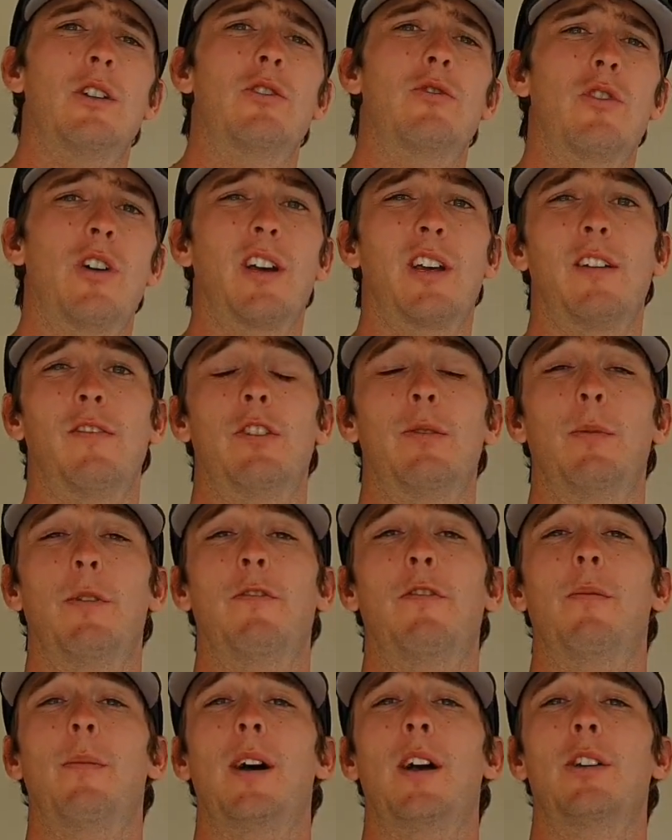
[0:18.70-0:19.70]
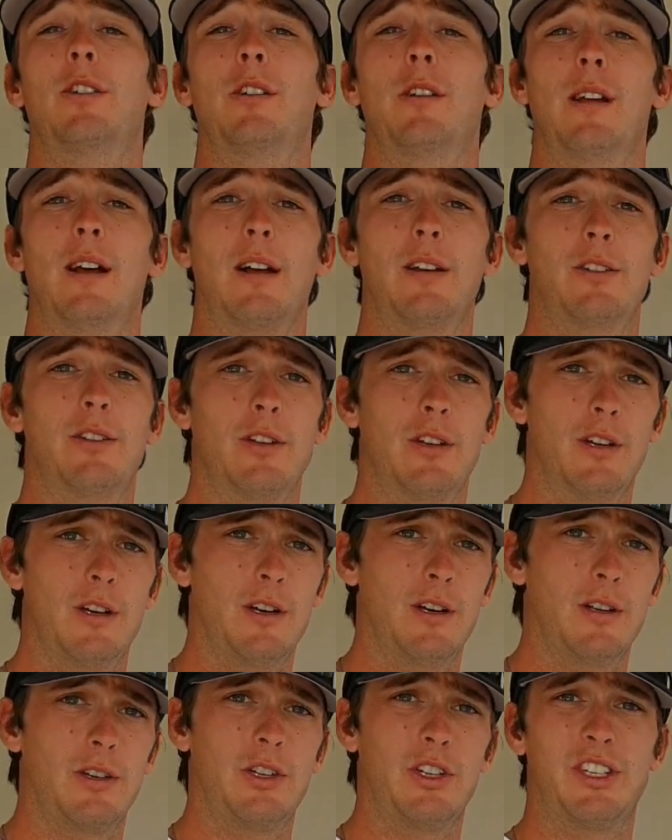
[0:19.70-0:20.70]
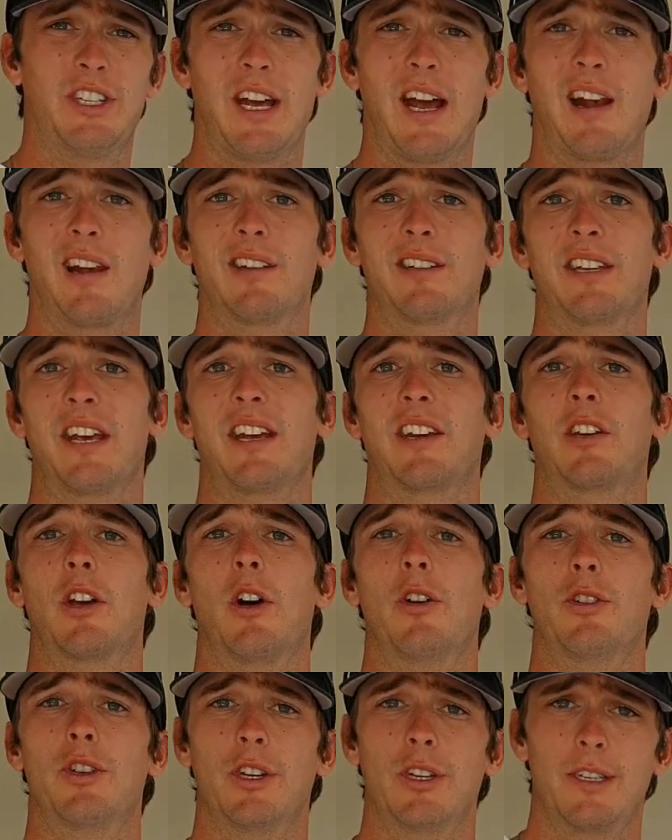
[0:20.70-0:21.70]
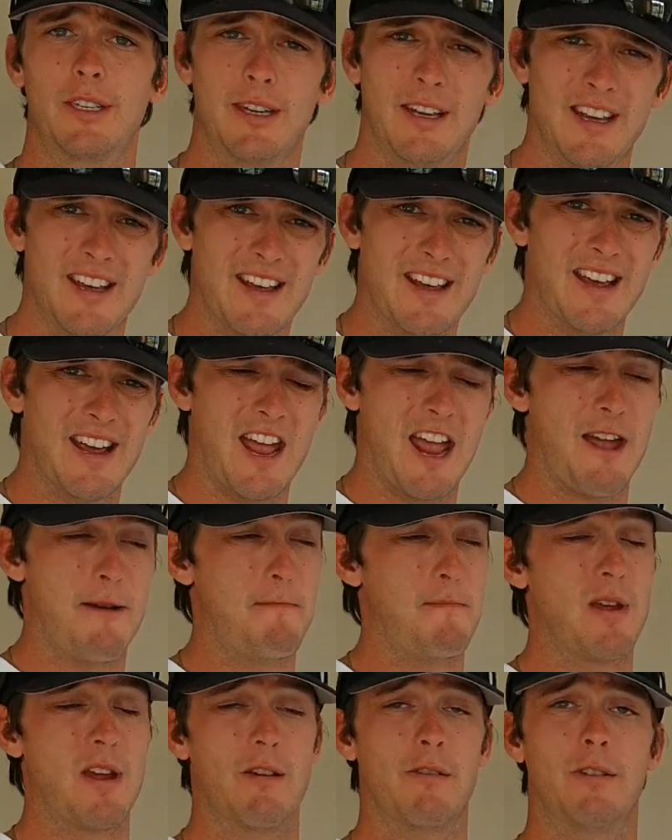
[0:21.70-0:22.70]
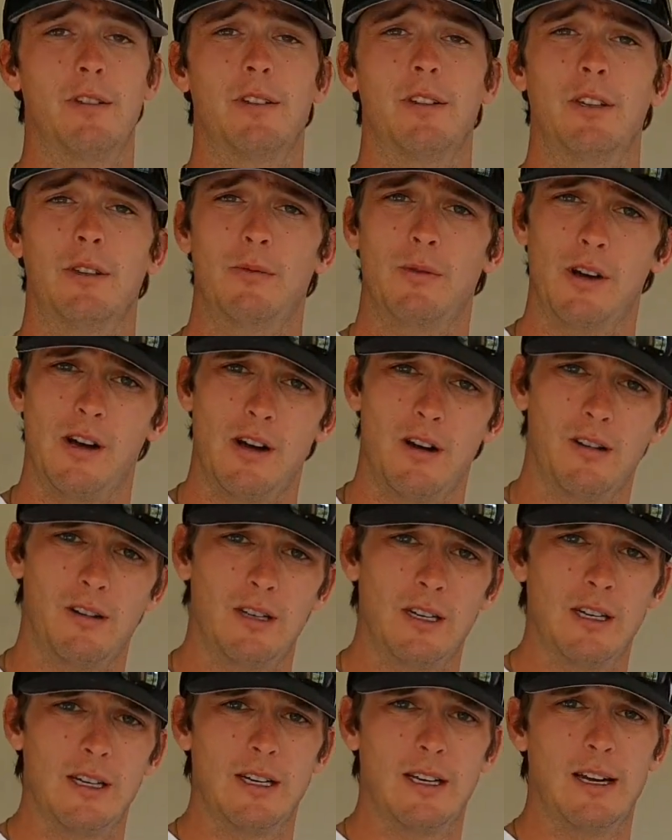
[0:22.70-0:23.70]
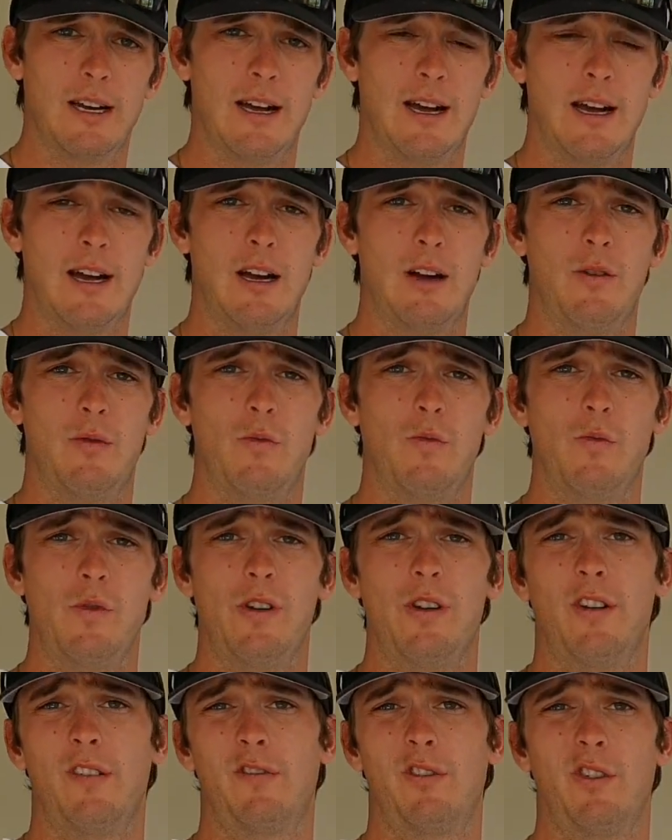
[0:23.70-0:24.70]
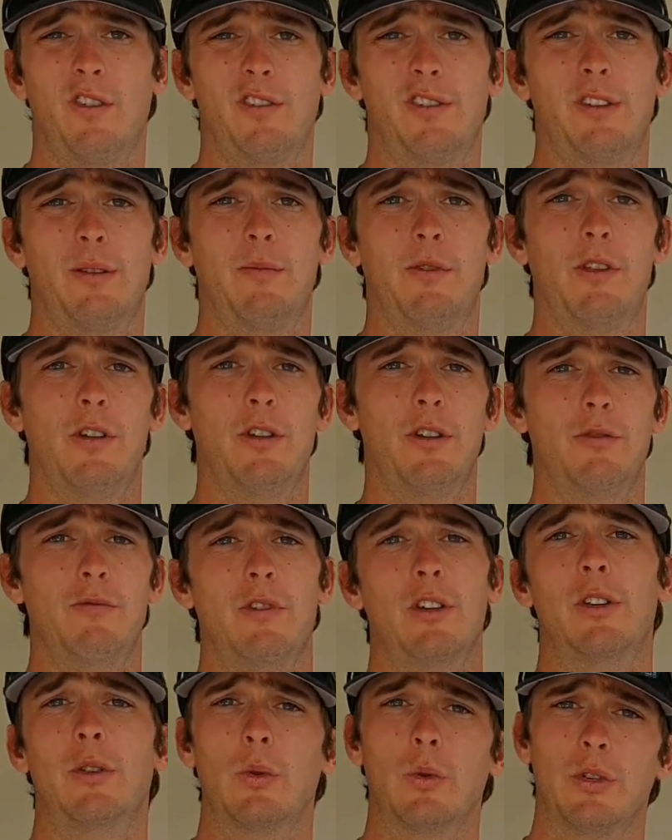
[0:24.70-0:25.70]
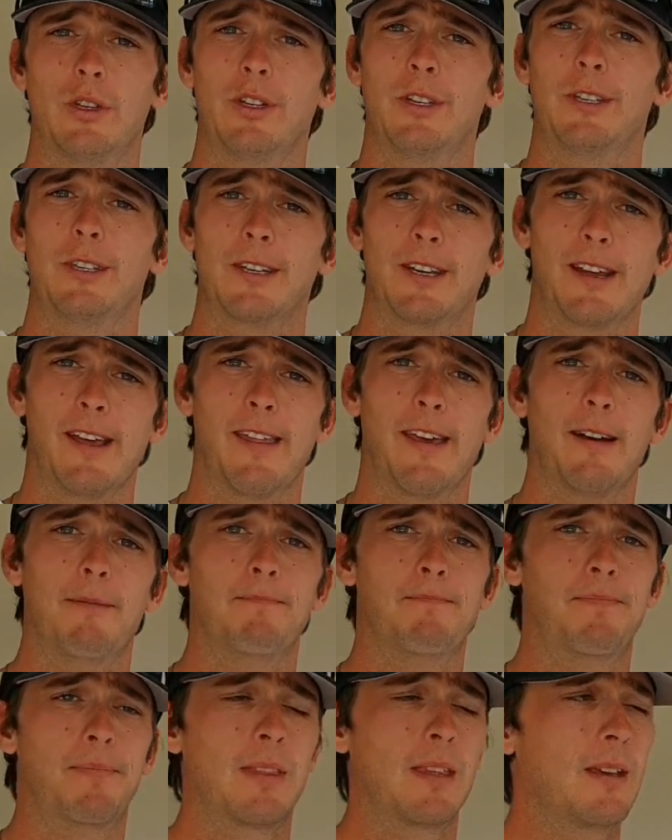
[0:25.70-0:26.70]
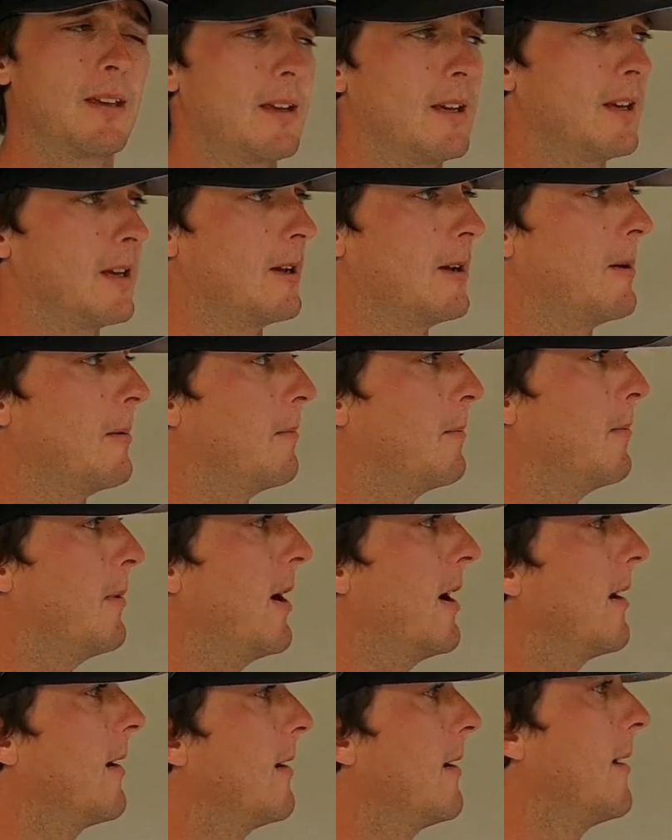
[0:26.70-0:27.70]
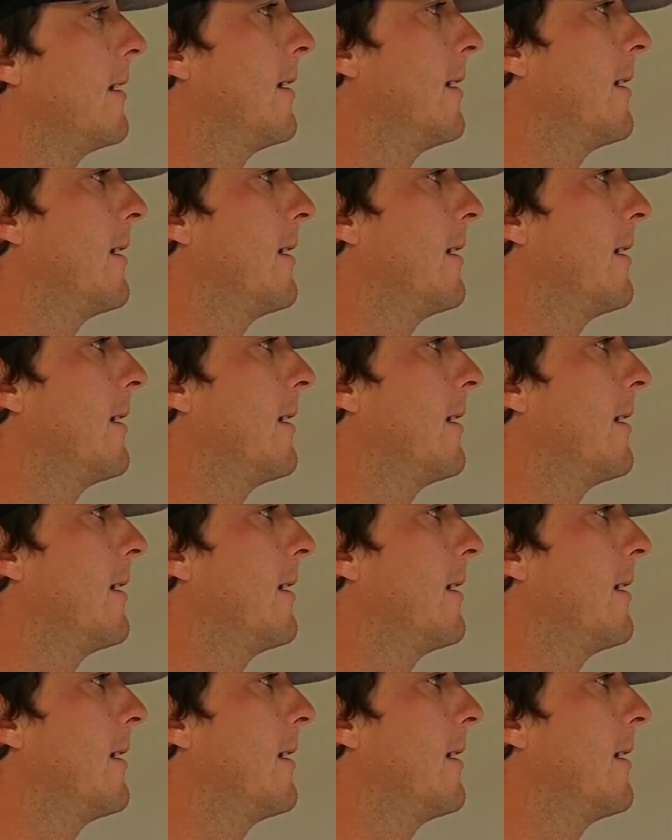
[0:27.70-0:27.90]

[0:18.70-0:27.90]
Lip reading: try and give some information out to sailors and coaches and parents as well when I've got some of those resources together. But